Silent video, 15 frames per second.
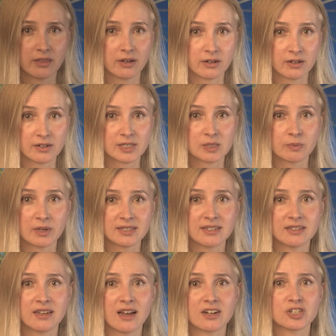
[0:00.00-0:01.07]
the
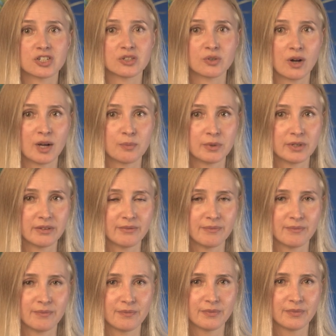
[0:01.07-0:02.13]
corresponding action to happen.
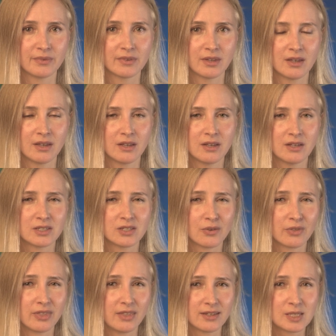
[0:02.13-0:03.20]
So
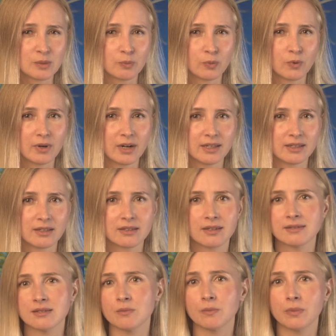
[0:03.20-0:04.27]
at this point, it
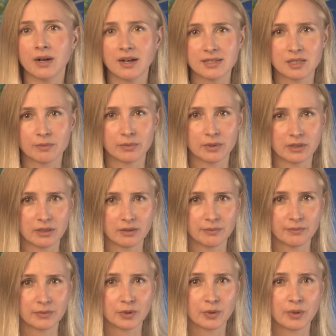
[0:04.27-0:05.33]
is impossible
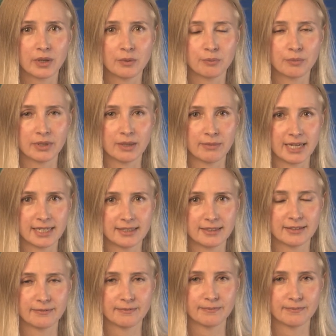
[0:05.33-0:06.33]
to implement.